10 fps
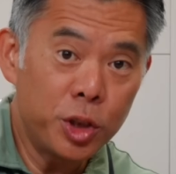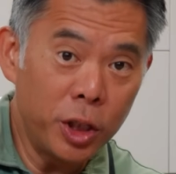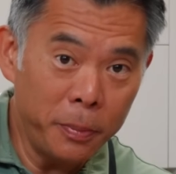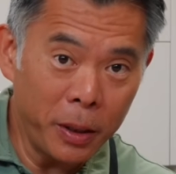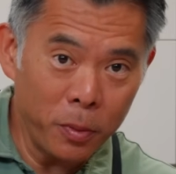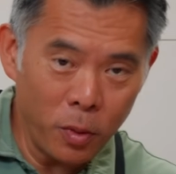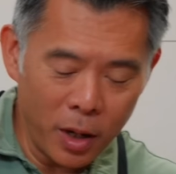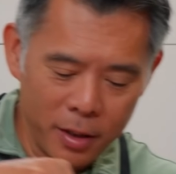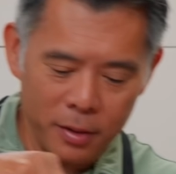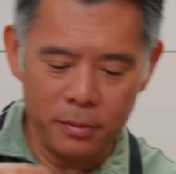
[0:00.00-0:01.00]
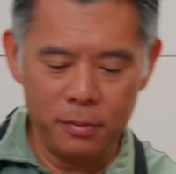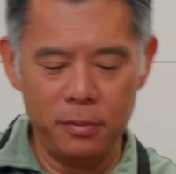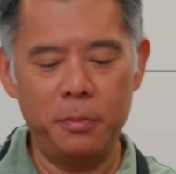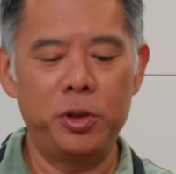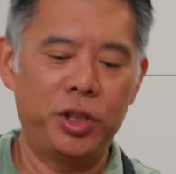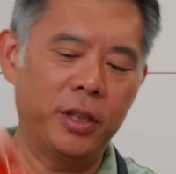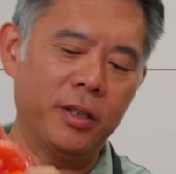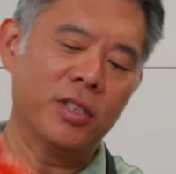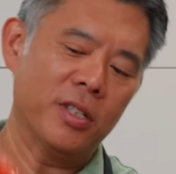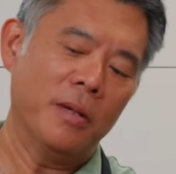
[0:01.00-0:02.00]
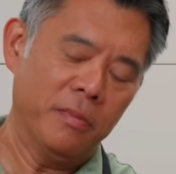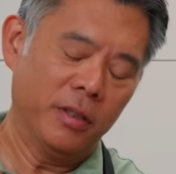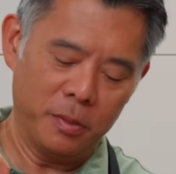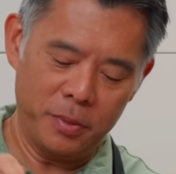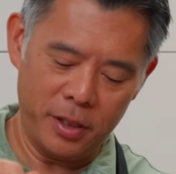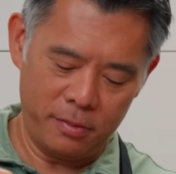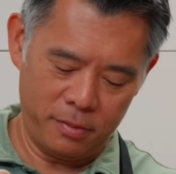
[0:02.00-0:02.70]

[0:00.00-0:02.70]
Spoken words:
chili pepper water. Let me shake this up a little bit.